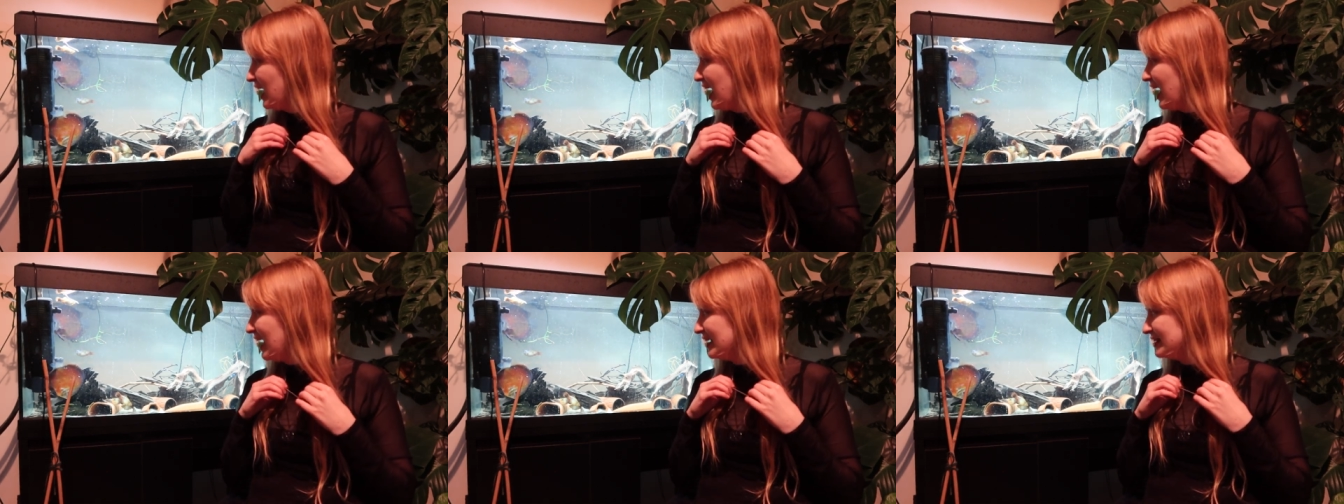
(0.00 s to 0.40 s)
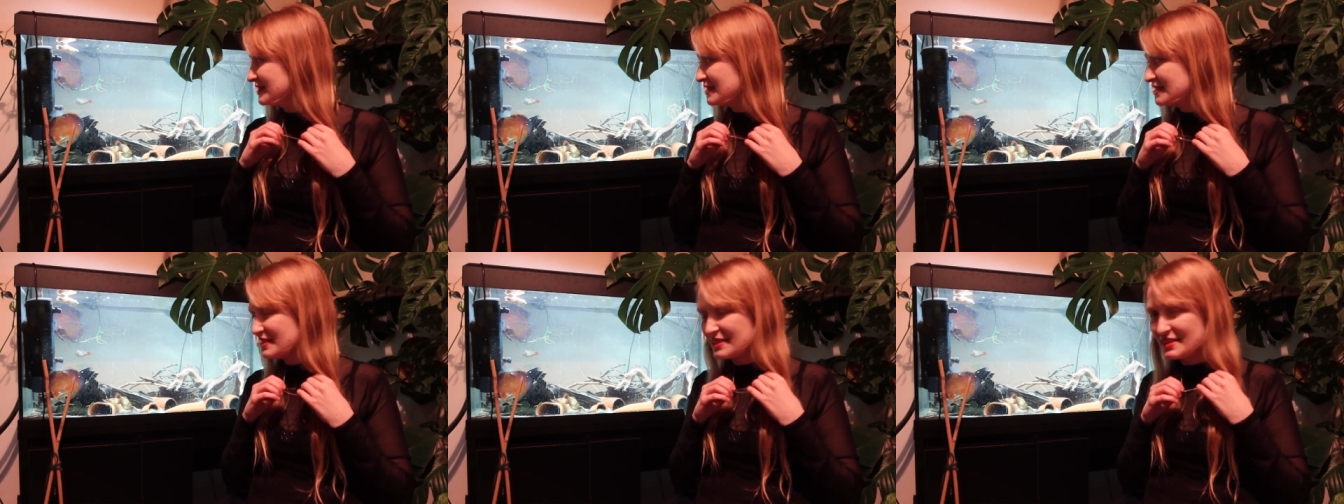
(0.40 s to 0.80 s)

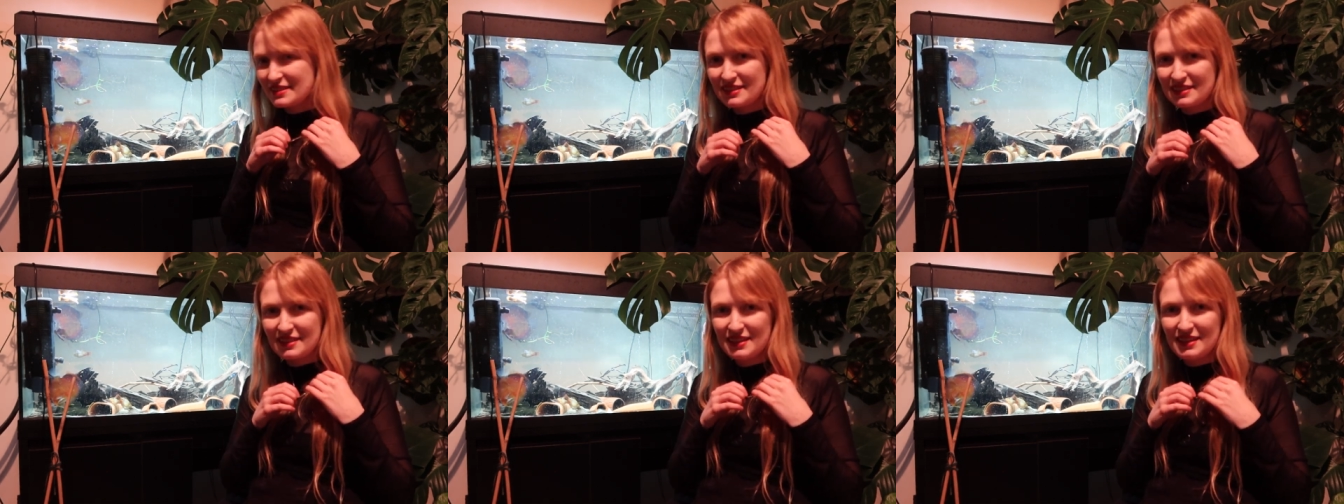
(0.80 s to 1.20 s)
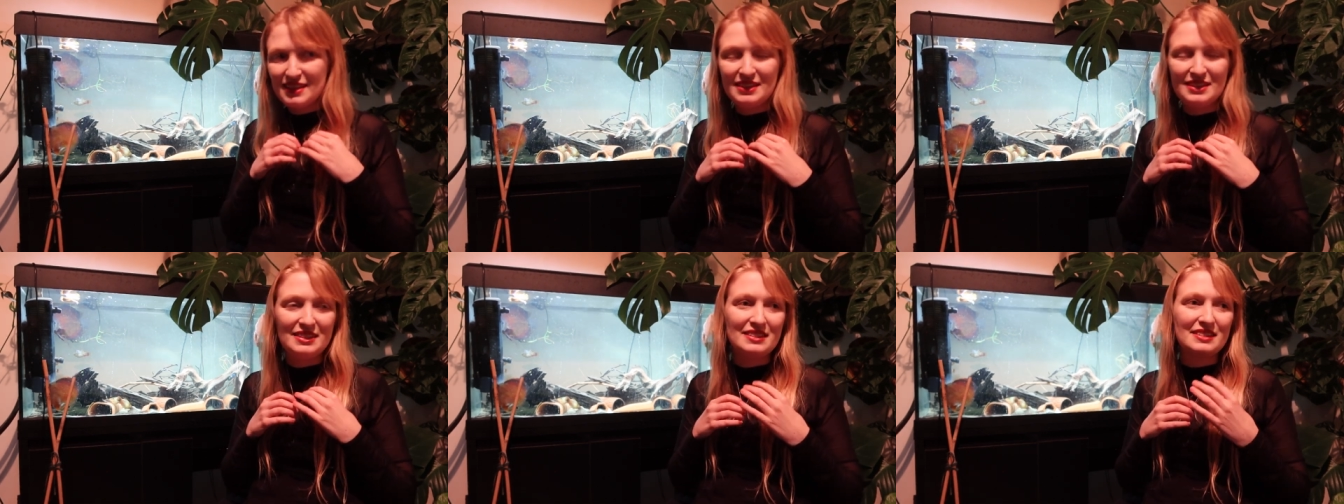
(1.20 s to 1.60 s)
And
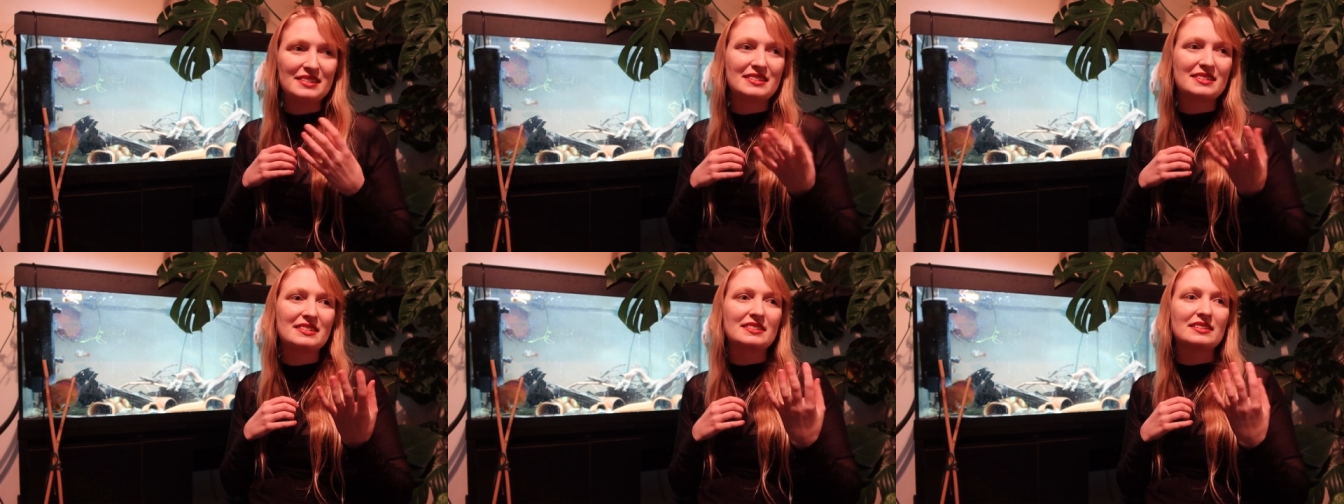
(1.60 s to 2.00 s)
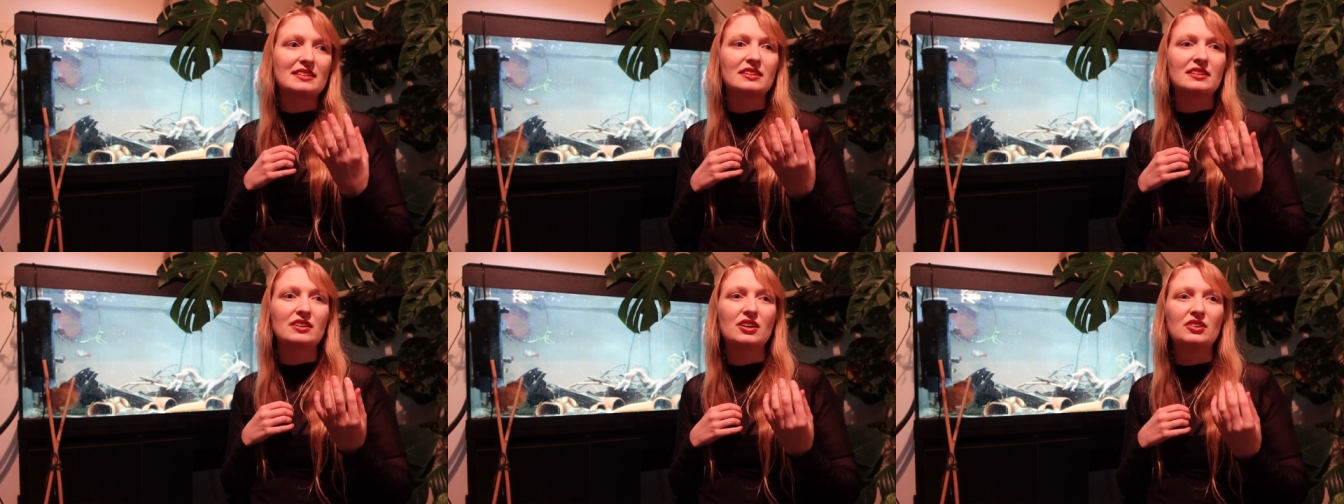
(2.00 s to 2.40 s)
it's,
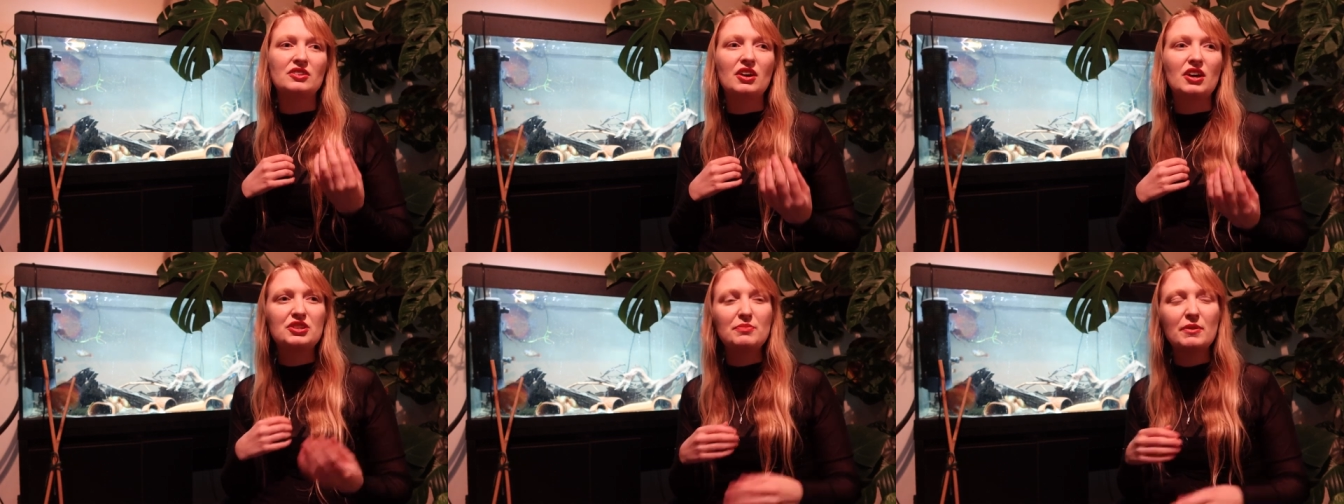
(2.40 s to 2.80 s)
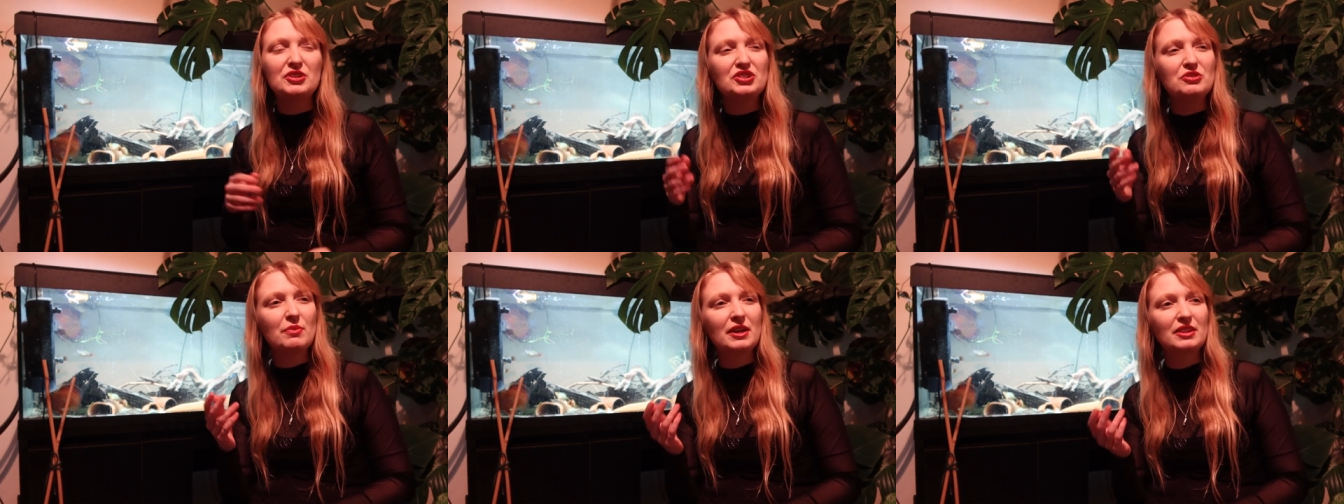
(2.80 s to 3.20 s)

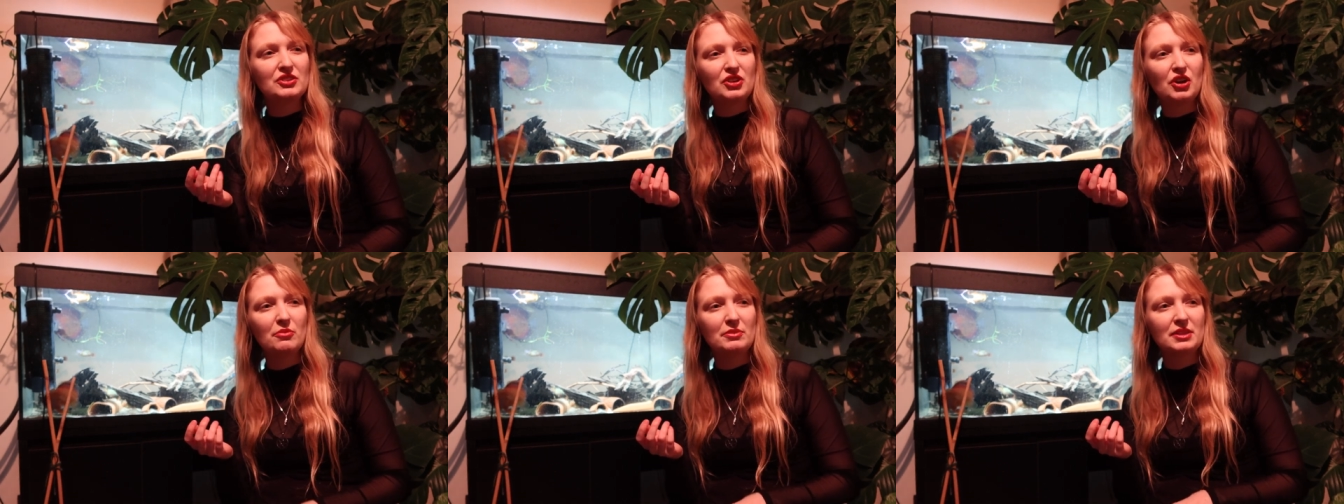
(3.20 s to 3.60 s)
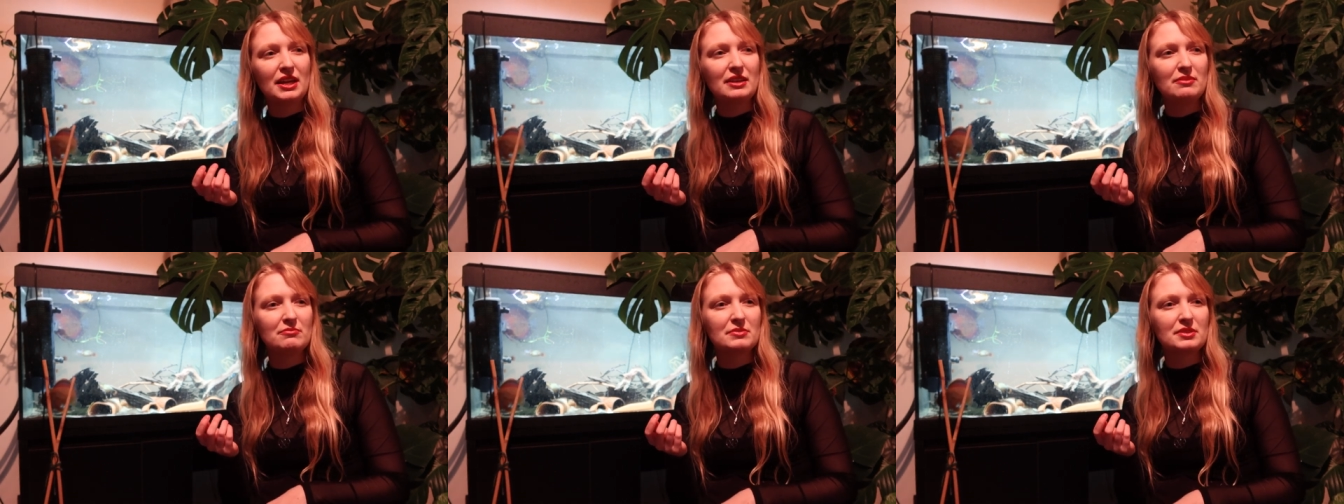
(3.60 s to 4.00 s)
especially when the common
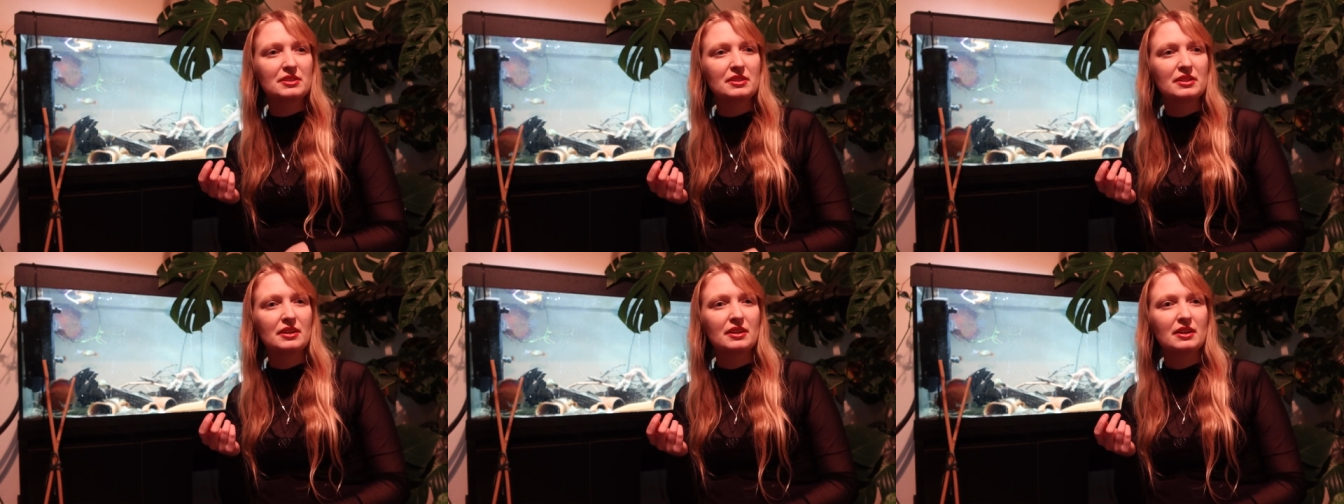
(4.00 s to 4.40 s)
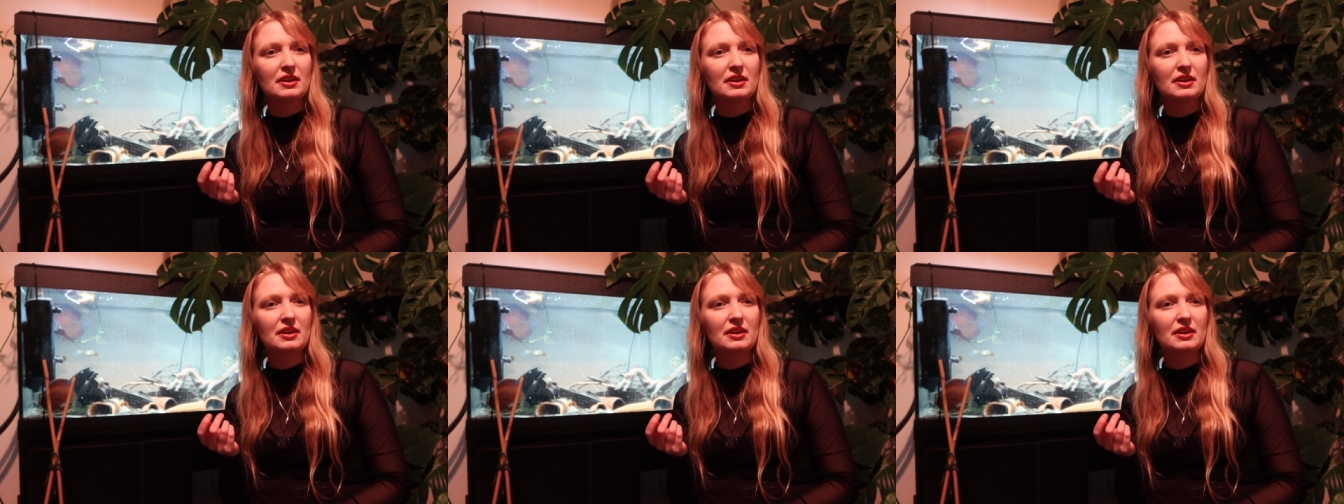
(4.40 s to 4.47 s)
names,